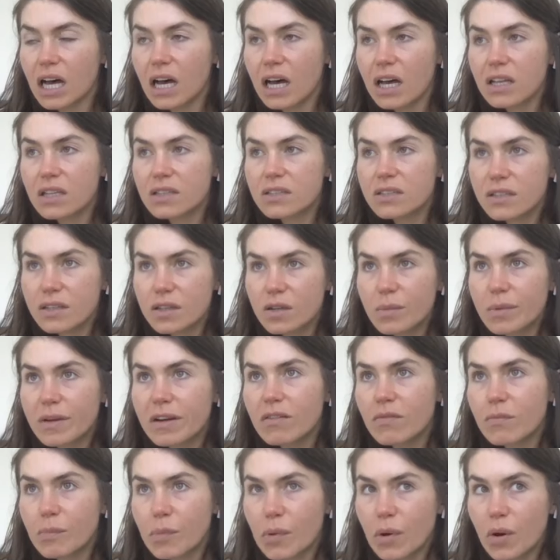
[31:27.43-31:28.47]
A little bit
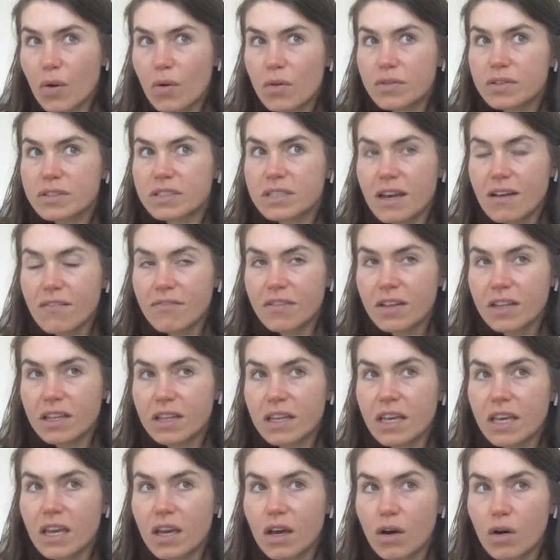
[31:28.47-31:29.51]
of both,
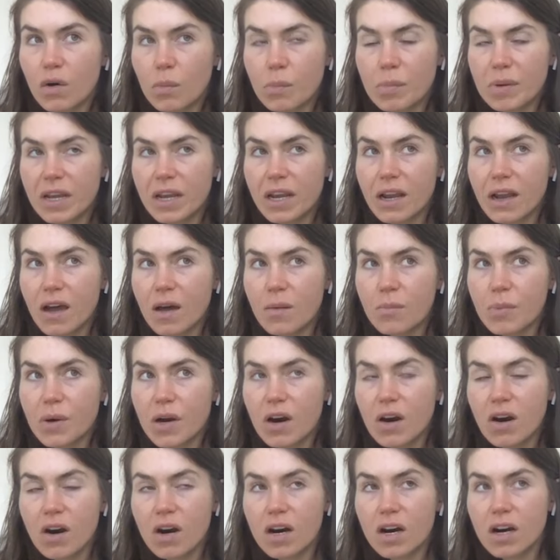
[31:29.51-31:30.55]
definitely opening up
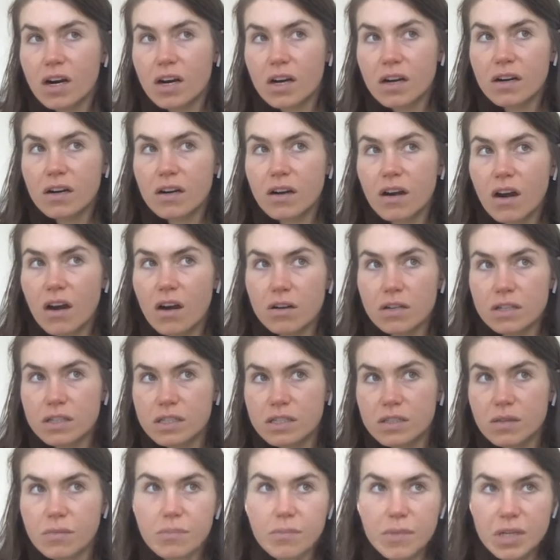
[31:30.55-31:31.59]
our, our
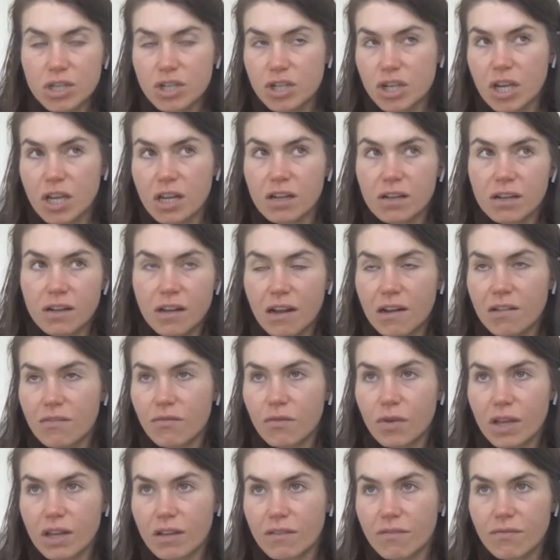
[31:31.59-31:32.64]
submission. Kind of,
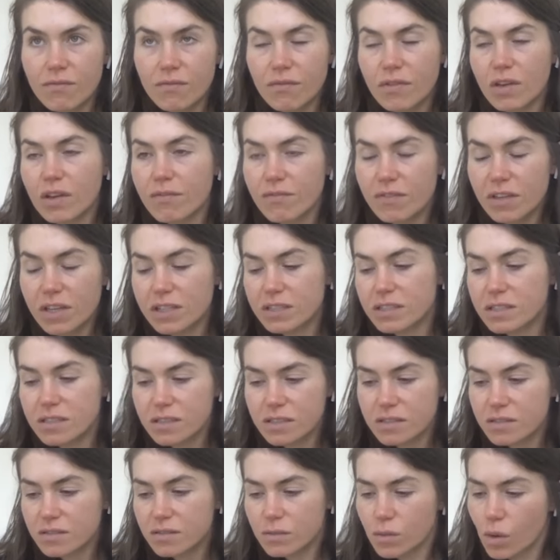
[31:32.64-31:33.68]
we had, we have these
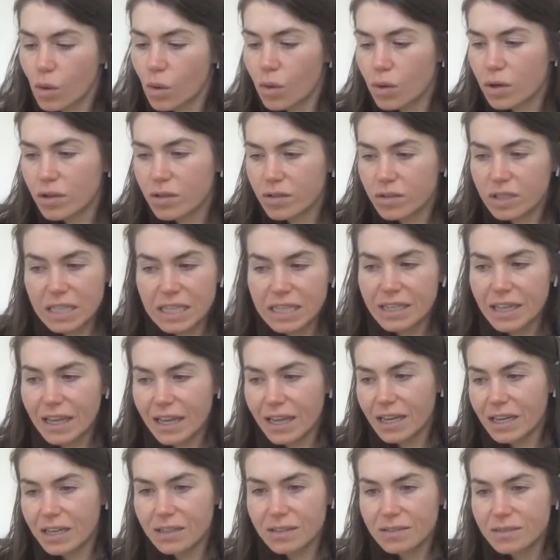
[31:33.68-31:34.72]
quarterly,
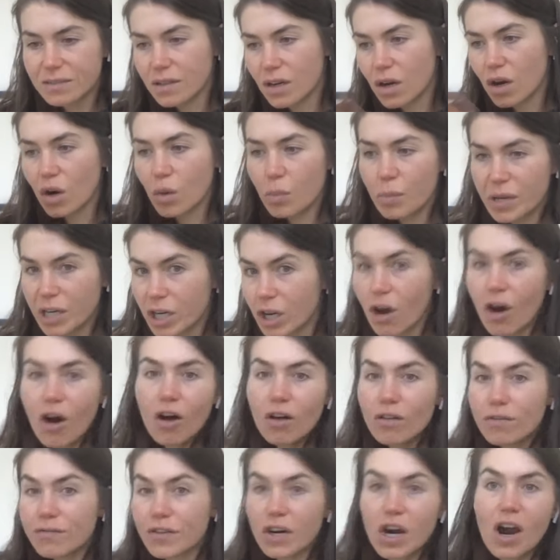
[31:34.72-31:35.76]
like, open
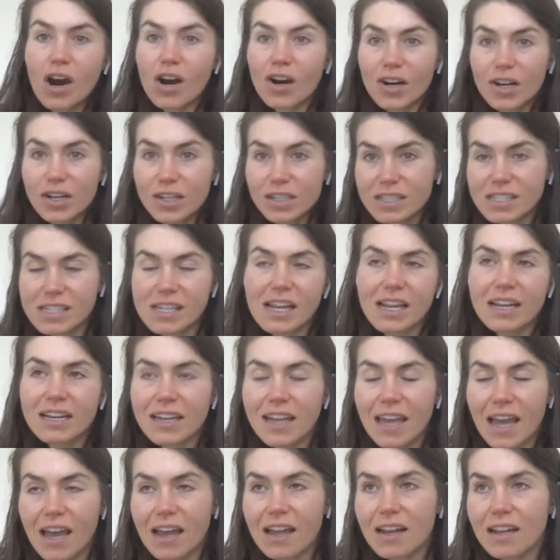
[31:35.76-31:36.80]
call for art and
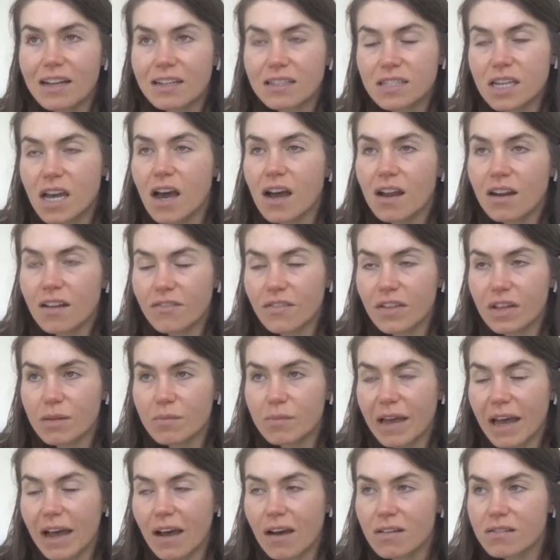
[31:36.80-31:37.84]
get a ton of
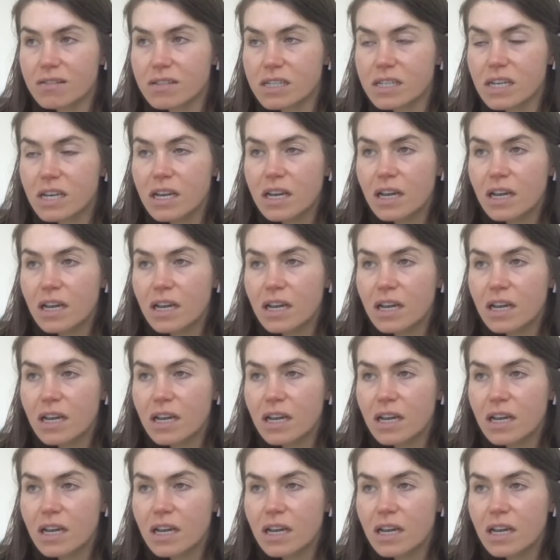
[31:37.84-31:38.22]
inbound.